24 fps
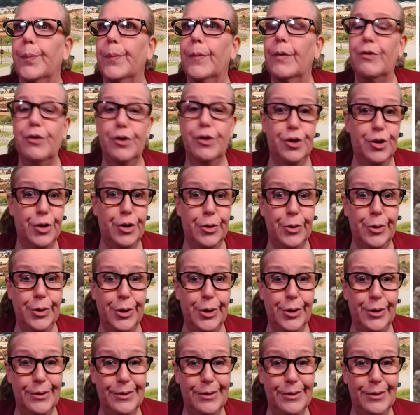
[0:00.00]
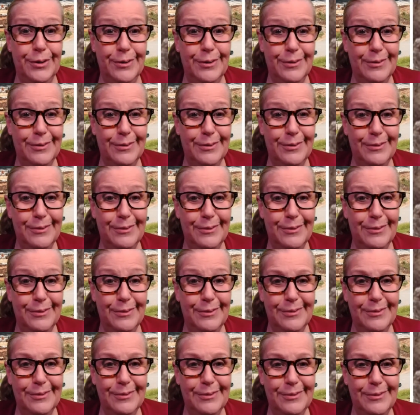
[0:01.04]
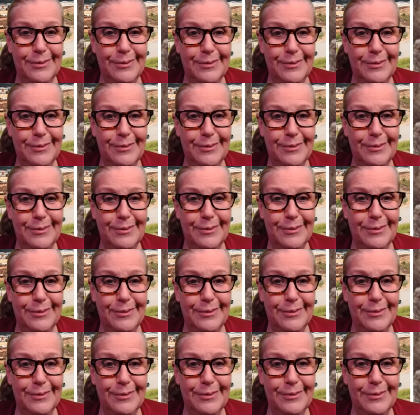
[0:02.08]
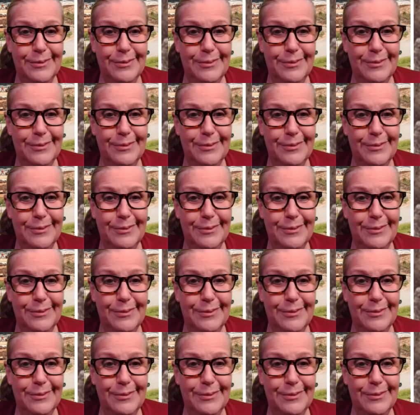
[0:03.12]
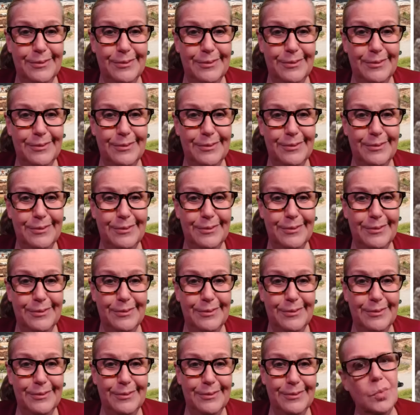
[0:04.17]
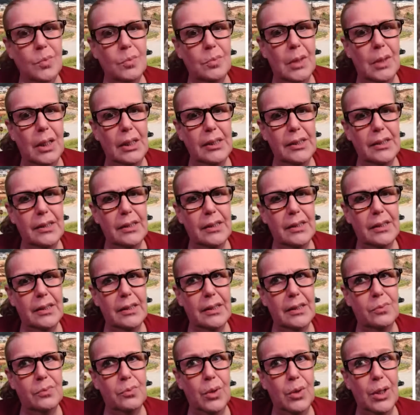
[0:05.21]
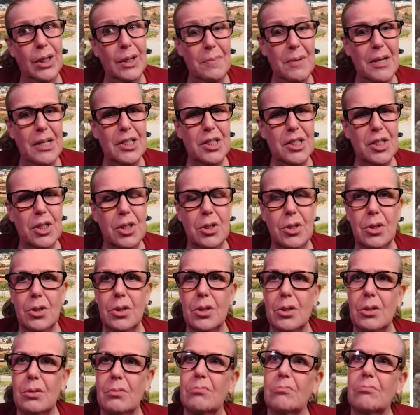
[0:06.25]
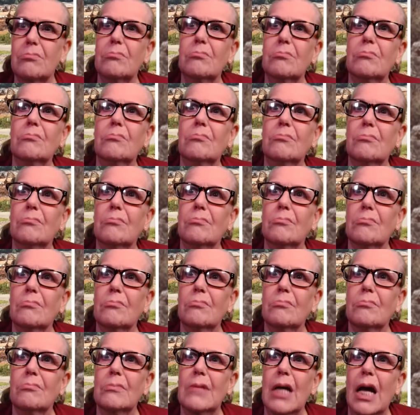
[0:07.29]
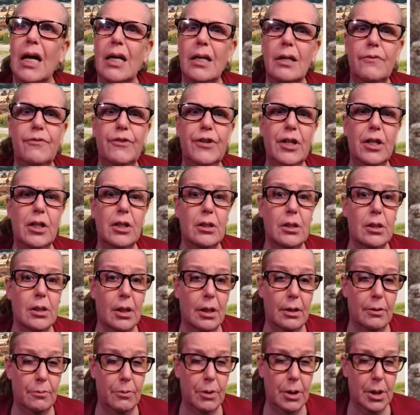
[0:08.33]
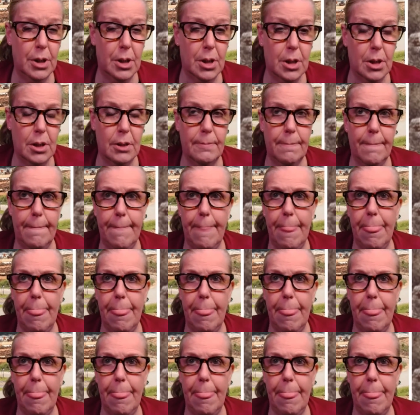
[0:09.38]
If you're still here at this day on this show, um, my one of my sisters had a fiance once,